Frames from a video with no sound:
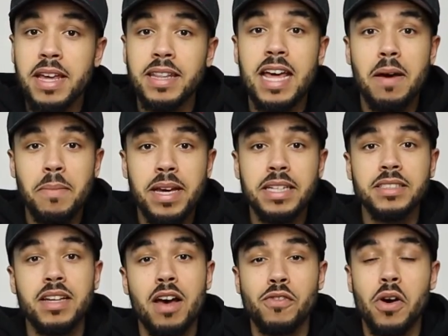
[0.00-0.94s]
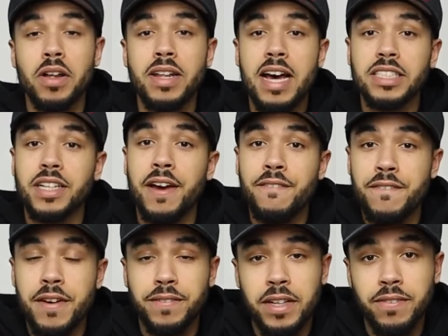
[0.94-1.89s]
That means I've got a nice
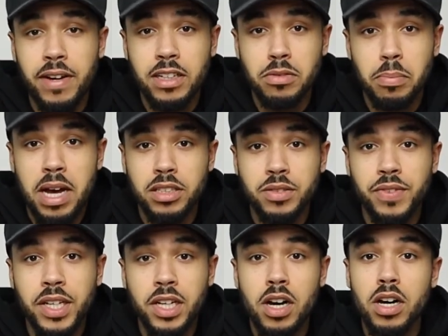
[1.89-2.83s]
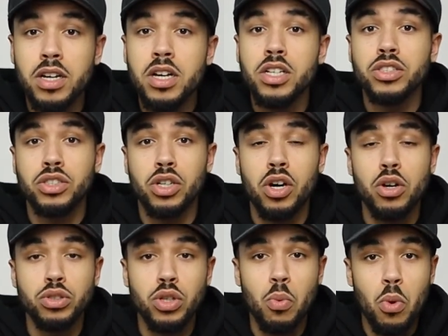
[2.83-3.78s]
£50,000 figure to
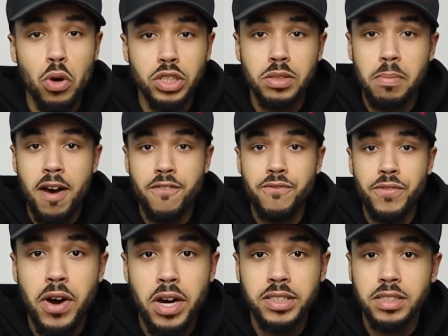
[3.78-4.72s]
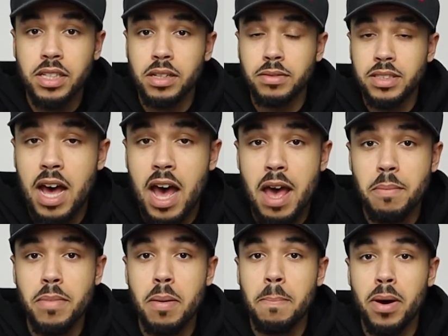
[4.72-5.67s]
go towards my first
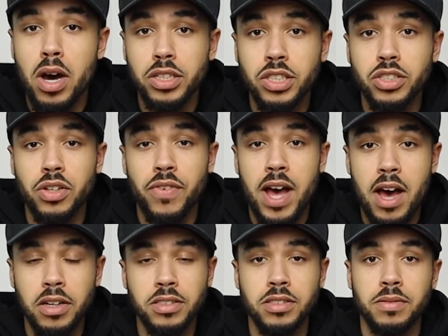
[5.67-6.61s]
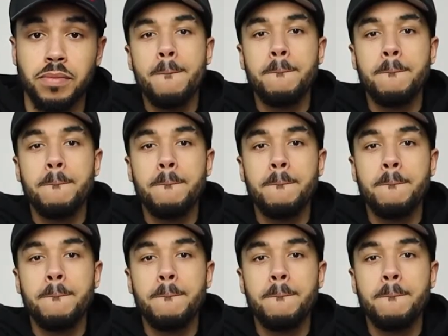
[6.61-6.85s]
time purchase of a house.